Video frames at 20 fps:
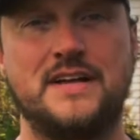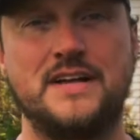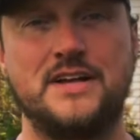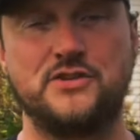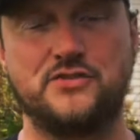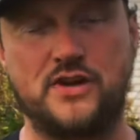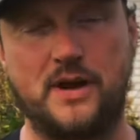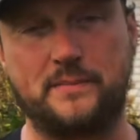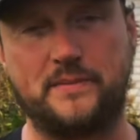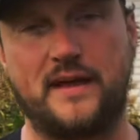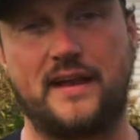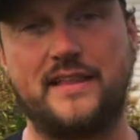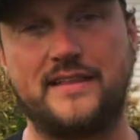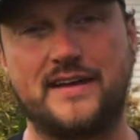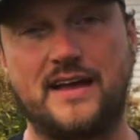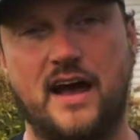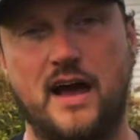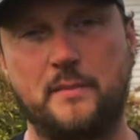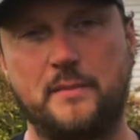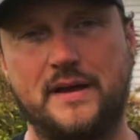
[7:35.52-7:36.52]
Drop down in the
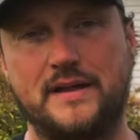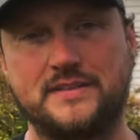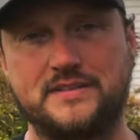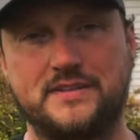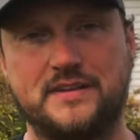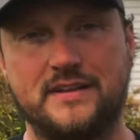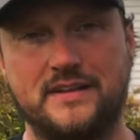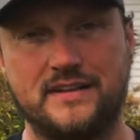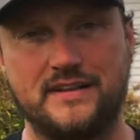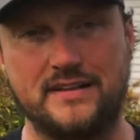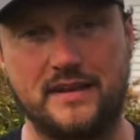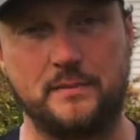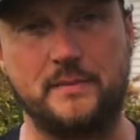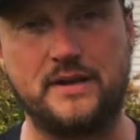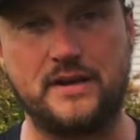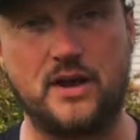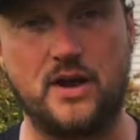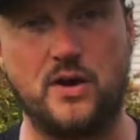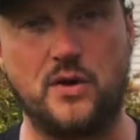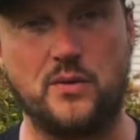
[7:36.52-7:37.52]
comments, let me
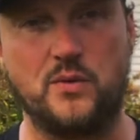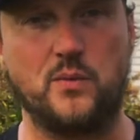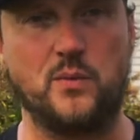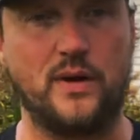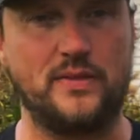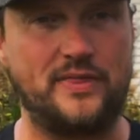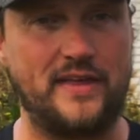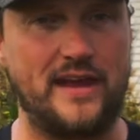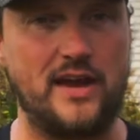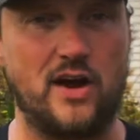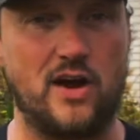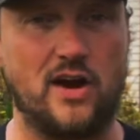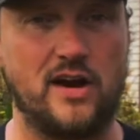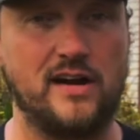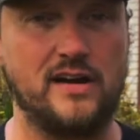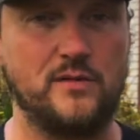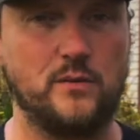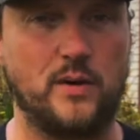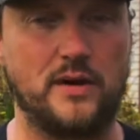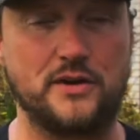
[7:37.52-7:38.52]
know what they are.
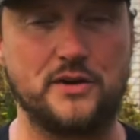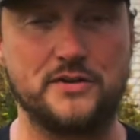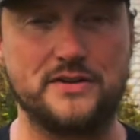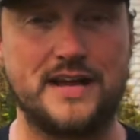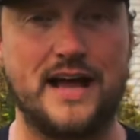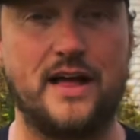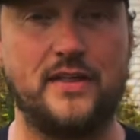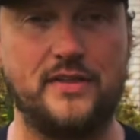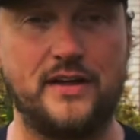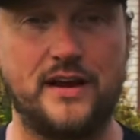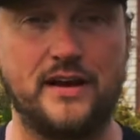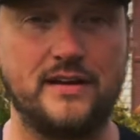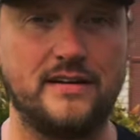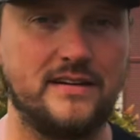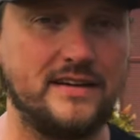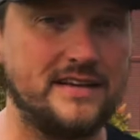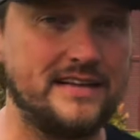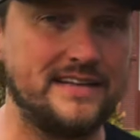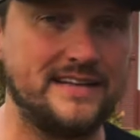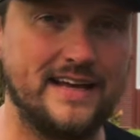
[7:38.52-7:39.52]
While you're down there,
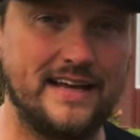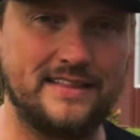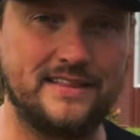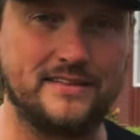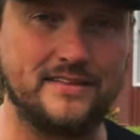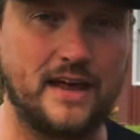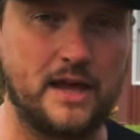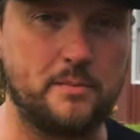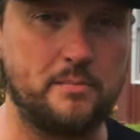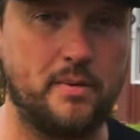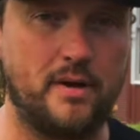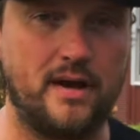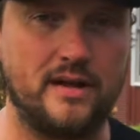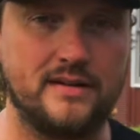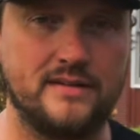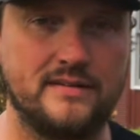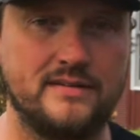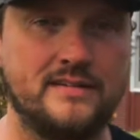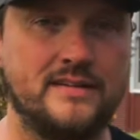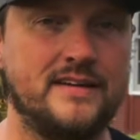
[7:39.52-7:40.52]
hit the like
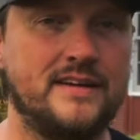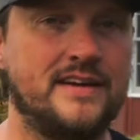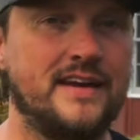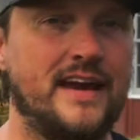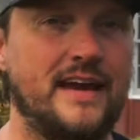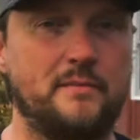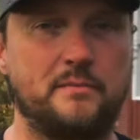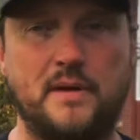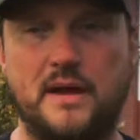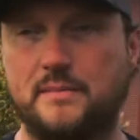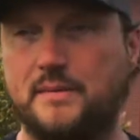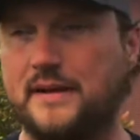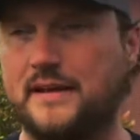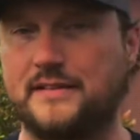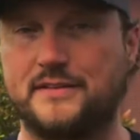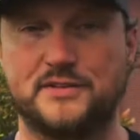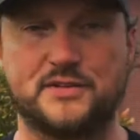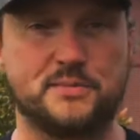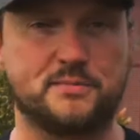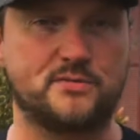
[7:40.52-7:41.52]
button and maybe hit
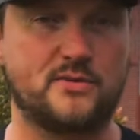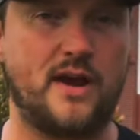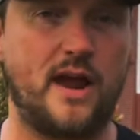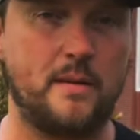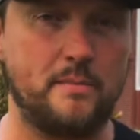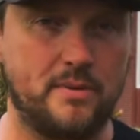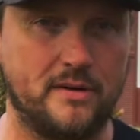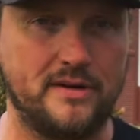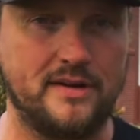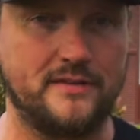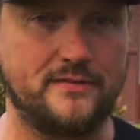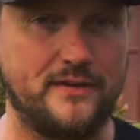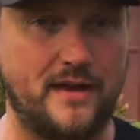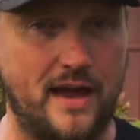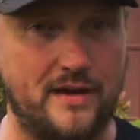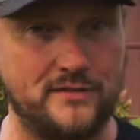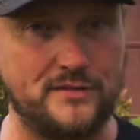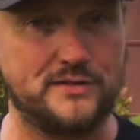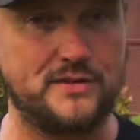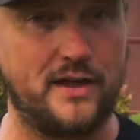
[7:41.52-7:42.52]
the subscribe button if you
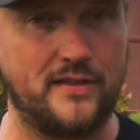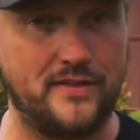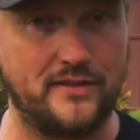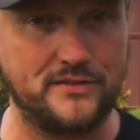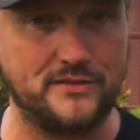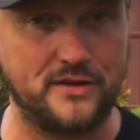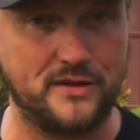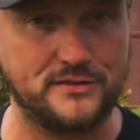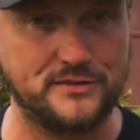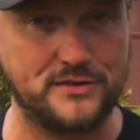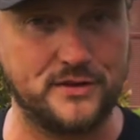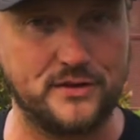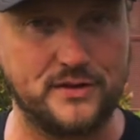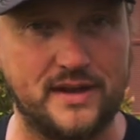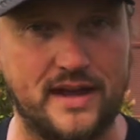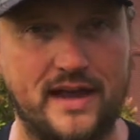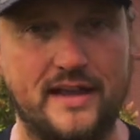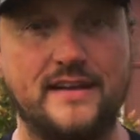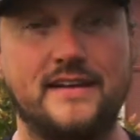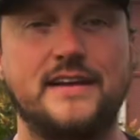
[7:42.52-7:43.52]
haven't done so
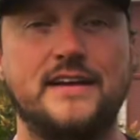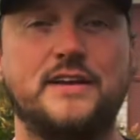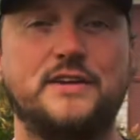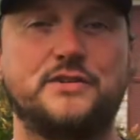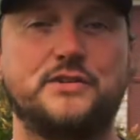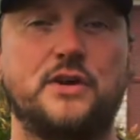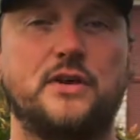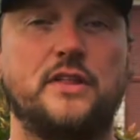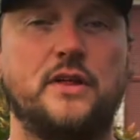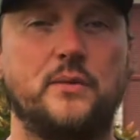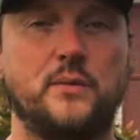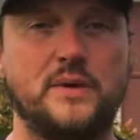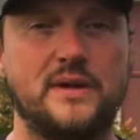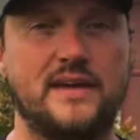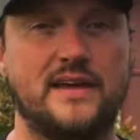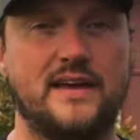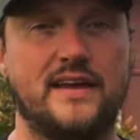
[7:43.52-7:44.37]
yet, so that we